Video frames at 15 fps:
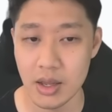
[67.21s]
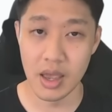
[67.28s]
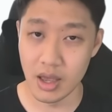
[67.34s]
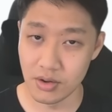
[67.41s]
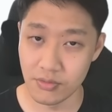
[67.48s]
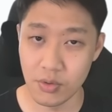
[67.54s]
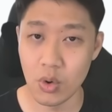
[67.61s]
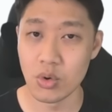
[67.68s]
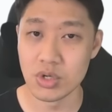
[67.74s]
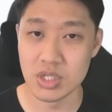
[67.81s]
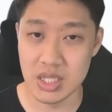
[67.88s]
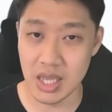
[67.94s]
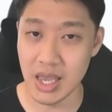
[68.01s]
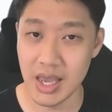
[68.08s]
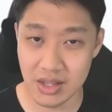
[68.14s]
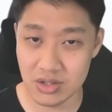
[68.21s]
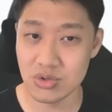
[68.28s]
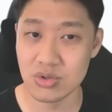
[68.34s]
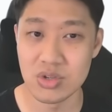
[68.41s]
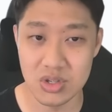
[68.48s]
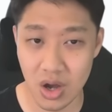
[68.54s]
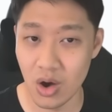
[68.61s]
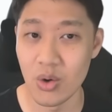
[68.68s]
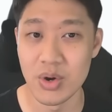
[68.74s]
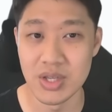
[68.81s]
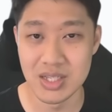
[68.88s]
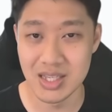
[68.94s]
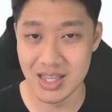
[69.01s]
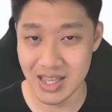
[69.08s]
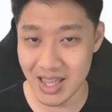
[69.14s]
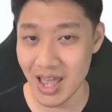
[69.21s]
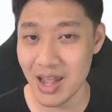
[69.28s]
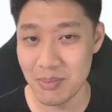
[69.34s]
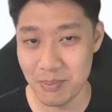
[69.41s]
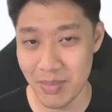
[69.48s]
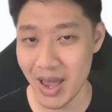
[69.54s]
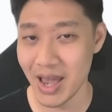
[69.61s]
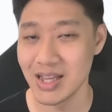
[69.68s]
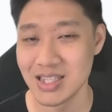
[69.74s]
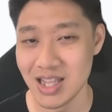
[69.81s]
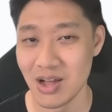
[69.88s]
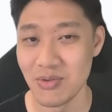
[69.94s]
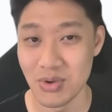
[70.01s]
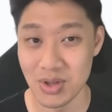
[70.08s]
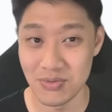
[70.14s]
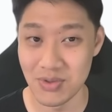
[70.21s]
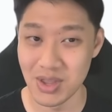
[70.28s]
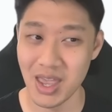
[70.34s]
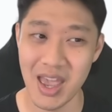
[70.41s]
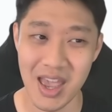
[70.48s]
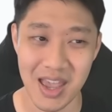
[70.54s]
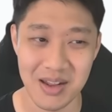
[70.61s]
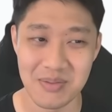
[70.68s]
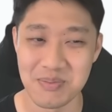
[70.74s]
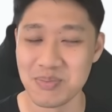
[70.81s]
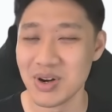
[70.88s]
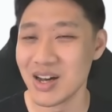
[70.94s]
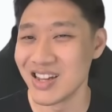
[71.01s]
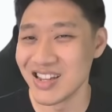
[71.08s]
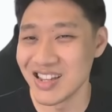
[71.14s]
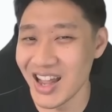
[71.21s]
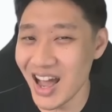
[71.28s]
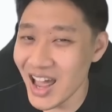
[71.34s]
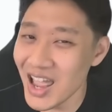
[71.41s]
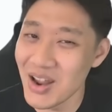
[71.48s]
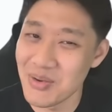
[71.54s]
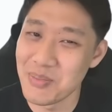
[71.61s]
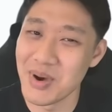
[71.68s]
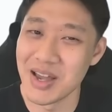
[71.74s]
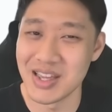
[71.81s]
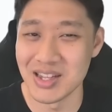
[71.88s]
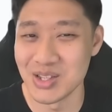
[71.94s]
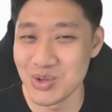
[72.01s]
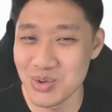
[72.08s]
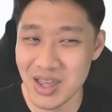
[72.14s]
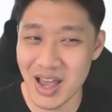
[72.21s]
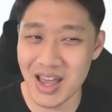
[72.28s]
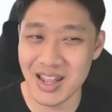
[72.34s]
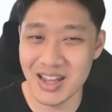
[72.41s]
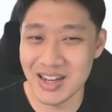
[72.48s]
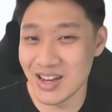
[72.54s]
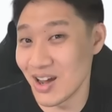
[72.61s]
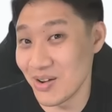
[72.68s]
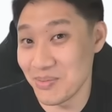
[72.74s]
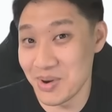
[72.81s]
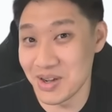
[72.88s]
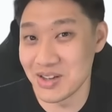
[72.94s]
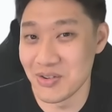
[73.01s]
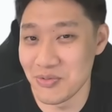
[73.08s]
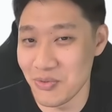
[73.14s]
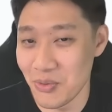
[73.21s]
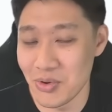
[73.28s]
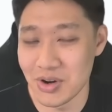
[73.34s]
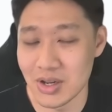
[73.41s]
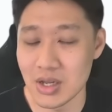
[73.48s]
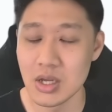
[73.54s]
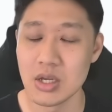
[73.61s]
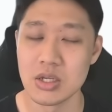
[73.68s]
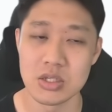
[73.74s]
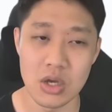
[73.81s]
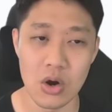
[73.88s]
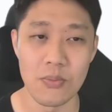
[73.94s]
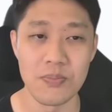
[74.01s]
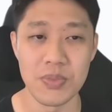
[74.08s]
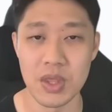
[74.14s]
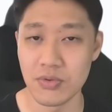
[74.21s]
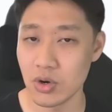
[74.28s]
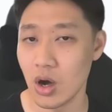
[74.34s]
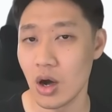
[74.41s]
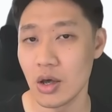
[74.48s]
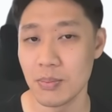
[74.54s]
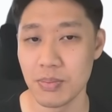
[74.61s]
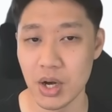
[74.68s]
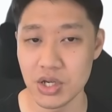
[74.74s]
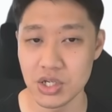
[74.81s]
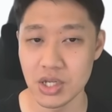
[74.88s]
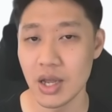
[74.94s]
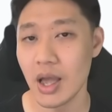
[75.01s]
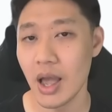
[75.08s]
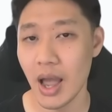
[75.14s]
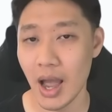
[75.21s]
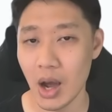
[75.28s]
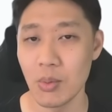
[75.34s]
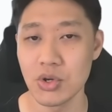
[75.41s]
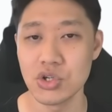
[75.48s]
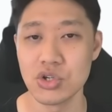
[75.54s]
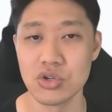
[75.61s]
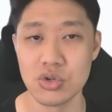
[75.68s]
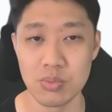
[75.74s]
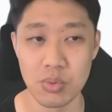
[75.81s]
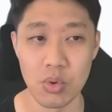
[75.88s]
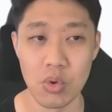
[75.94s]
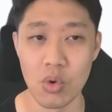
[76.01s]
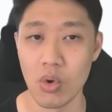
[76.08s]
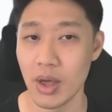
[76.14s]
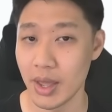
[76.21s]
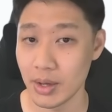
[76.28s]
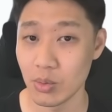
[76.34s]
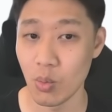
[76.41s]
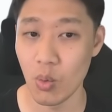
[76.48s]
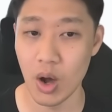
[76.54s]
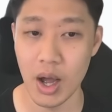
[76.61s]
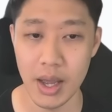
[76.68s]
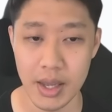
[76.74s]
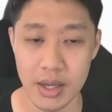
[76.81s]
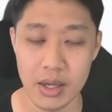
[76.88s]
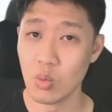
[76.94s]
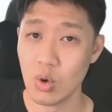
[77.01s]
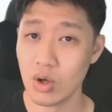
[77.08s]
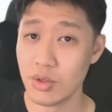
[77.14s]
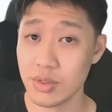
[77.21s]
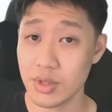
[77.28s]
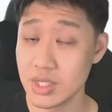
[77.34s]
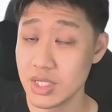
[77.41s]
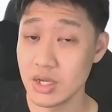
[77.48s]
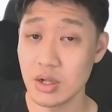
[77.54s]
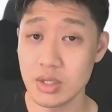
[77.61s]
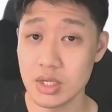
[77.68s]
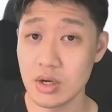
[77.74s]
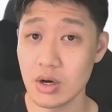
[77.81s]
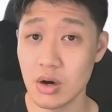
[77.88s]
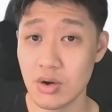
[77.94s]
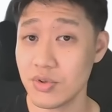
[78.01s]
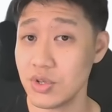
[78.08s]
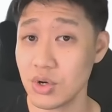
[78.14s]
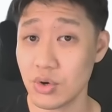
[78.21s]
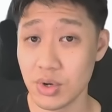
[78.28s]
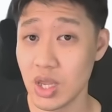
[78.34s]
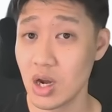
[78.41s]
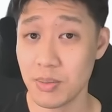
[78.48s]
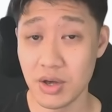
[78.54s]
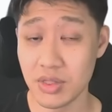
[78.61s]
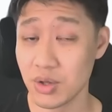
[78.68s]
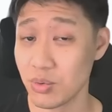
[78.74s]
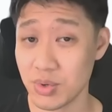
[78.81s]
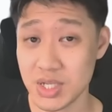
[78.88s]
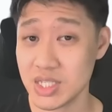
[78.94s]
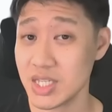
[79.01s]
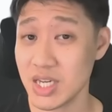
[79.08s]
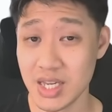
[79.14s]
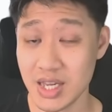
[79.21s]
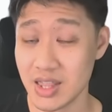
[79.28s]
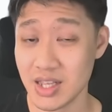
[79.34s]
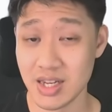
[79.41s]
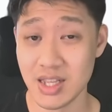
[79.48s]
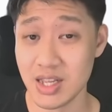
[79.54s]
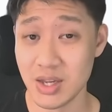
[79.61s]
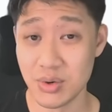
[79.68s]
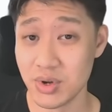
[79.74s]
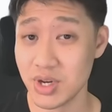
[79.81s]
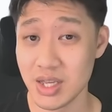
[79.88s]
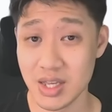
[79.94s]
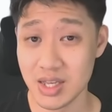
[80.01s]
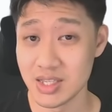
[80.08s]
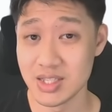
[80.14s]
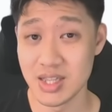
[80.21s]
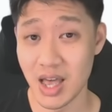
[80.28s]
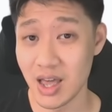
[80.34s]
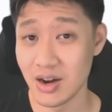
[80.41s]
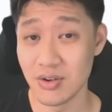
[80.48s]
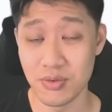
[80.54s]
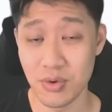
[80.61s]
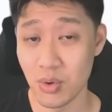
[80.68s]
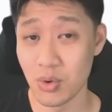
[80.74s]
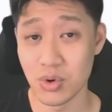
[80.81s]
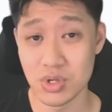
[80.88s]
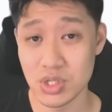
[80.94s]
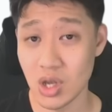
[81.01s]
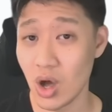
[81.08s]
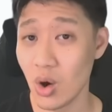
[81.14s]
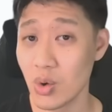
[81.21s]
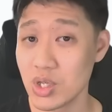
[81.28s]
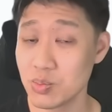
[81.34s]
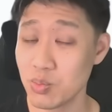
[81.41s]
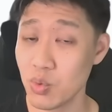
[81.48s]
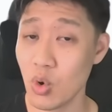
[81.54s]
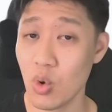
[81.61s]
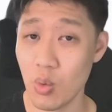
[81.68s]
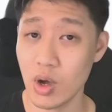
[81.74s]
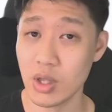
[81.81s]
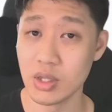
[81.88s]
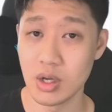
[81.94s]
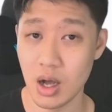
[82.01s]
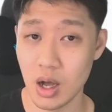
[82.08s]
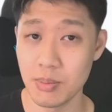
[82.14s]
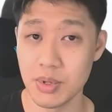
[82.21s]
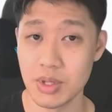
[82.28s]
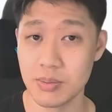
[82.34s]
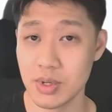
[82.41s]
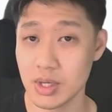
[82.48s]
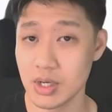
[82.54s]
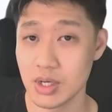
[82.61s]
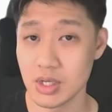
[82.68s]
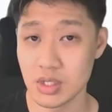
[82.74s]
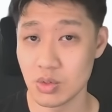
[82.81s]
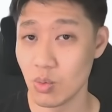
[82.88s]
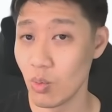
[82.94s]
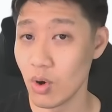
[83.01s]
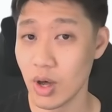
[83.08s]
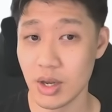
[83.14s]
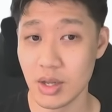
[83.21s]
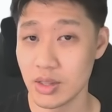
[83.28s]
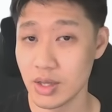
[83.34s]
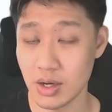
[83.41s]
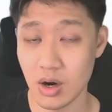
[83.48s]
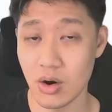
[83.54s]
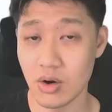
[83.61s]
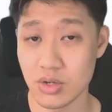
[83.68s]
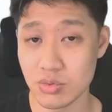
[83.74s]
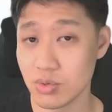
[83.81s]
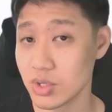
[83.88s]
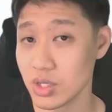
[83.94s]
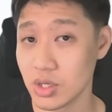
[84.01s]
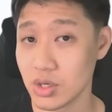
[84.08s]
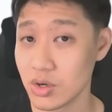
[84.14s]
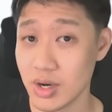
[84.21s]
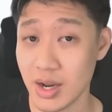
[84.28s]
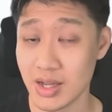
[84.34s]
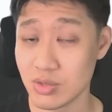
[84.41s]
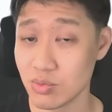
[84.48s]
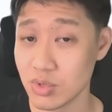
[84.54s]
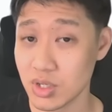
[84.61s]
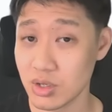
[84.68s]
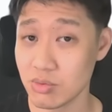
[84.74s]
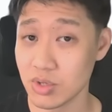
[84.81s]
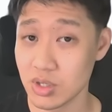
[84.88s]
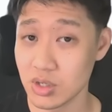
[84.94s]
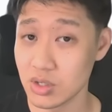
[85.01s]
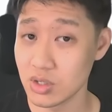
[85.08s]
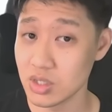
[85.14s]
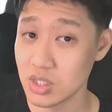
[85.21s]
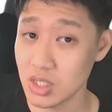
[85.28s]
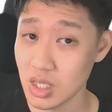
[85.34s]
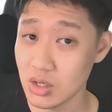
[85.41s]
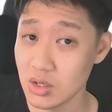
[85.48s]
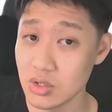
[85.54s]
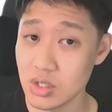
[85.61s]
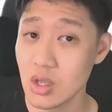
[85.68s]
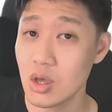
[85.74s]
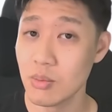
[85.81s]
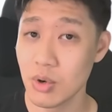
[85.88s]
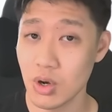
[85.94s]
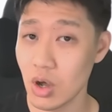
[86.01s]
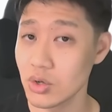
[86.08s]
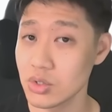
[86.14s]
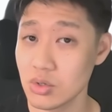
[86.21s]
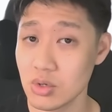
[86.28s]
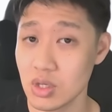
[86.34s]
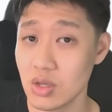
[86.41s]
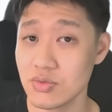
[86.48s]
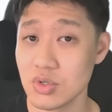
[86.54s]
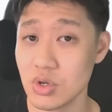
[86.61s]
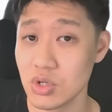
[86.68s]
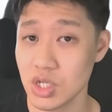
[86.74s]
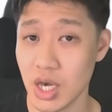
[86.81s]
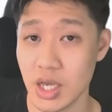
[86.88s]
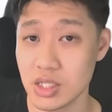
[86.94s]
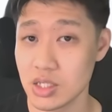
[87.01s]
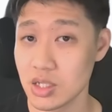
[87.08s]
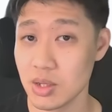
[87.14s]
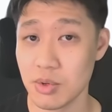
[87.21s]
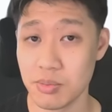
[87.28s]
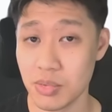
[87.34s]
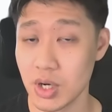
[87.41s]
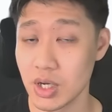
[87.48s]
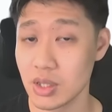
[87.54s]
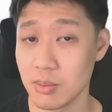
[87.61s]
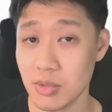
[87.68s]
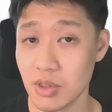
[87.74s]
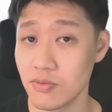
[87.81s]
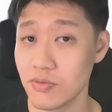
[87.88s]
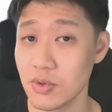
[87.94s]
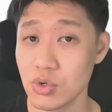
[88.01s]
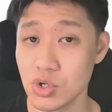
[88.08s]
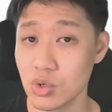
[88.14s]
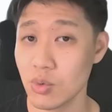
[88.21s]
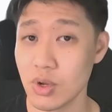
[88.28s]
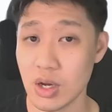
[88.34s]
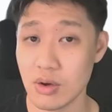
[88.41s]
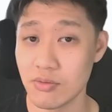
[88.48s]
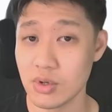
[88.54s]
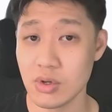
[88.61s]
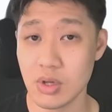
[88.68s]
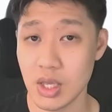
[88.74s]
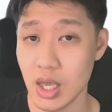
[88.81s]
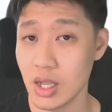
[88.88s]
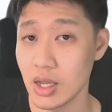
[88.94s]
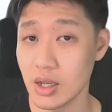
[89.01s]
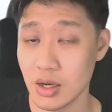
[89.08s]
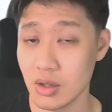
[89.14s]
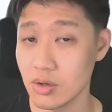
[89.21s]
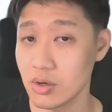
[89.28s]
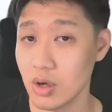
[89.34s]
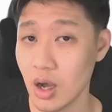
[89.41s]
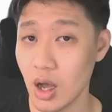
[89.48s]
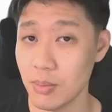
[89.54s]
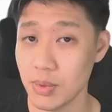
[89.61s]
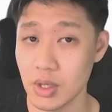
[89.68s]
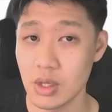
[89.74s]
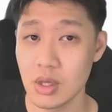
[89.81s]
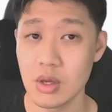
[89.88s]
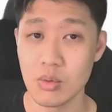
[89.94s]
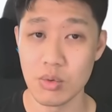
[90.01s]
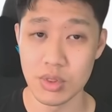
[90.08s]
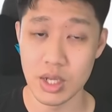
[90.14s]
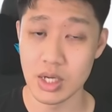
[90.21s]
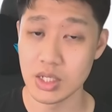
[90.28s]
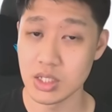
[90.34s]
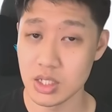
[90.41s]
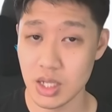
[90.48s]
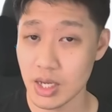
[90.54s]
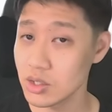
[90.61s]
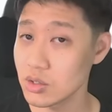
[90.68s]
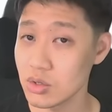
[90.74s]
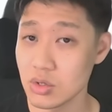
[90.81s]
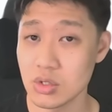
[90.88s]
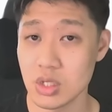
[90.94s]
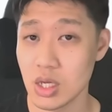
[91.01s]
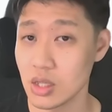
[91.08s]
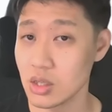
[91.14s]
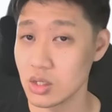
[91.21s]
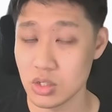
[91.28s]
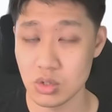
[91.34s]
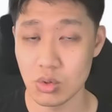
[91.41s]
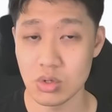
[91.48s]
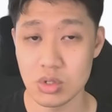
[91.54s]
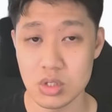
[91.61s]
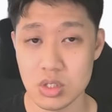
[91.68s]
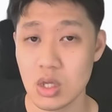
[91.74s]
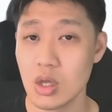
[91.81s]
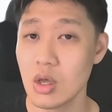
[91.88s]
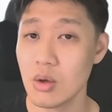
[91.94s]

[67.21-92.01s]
And of course, the answer is always get max level if you can, but not everybody can do that, and not everybody can afford it. So if you're on a budget, how much should you pull and why? Well, the TLDR, if you don't care about the reasoning and the nitty-gritty, is that, of course, always pull 1 copy because 1, the card is really good and has really good skills, but also it gives you a chance to limit break them in the future whenever you get another copy, with any selectors and the sorts.